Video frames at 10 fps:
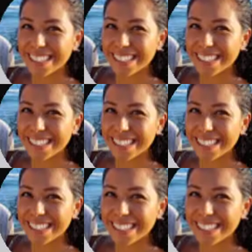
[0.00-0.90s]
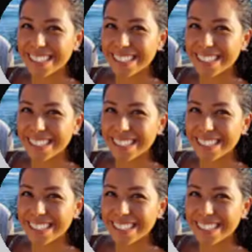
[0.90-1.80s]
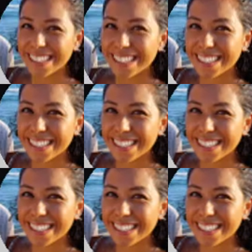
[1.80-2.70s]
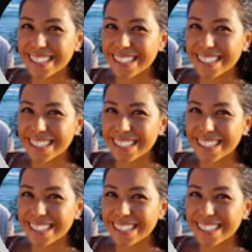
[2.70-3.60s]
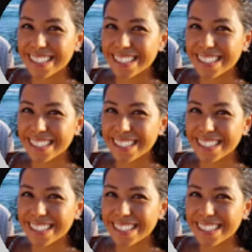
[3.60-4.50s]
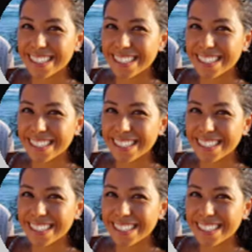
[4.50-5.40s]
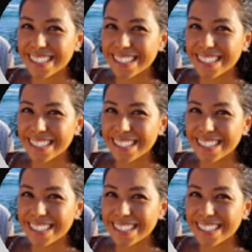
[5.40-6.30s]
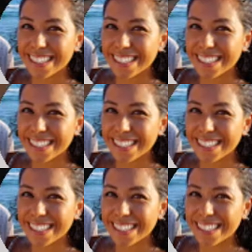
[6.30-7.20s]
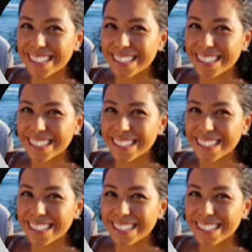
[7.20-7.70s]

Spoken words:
This person isn't speaking.